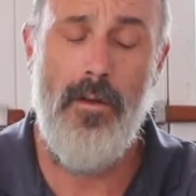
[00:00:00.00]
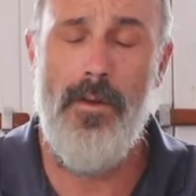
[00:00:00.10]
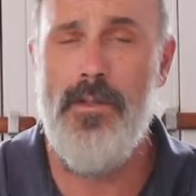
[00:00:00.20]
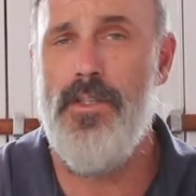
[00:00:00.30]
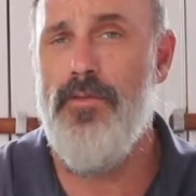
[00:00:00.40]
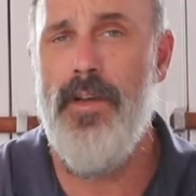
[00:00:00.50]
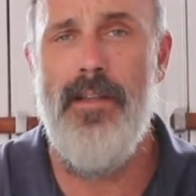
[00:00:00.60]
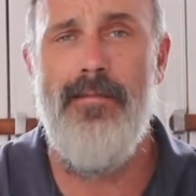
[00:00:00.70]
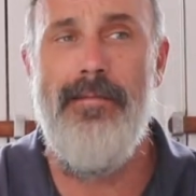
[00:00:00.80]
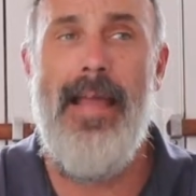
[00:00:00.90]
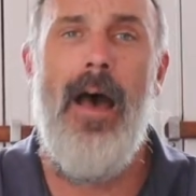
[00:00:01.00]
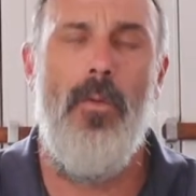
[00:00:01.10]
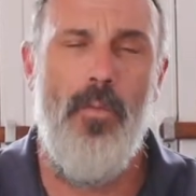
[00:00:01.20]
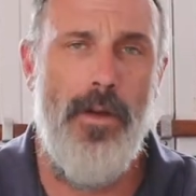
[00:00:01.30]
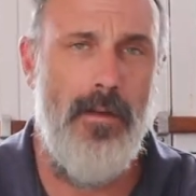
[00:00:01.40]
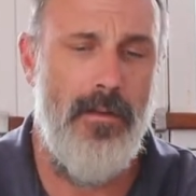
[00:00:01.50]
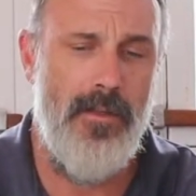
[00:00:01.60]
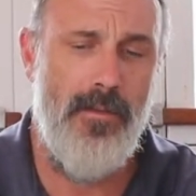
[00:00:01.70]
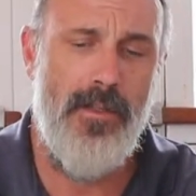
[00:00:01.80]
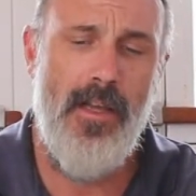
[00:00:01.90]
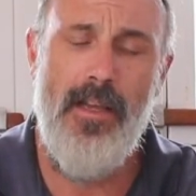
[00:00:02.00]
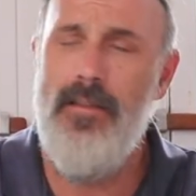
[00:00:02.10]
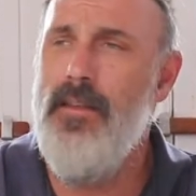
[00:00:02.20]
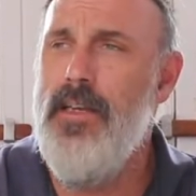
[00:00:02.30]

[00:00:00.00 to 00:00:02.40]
going straight downwind, as we say. And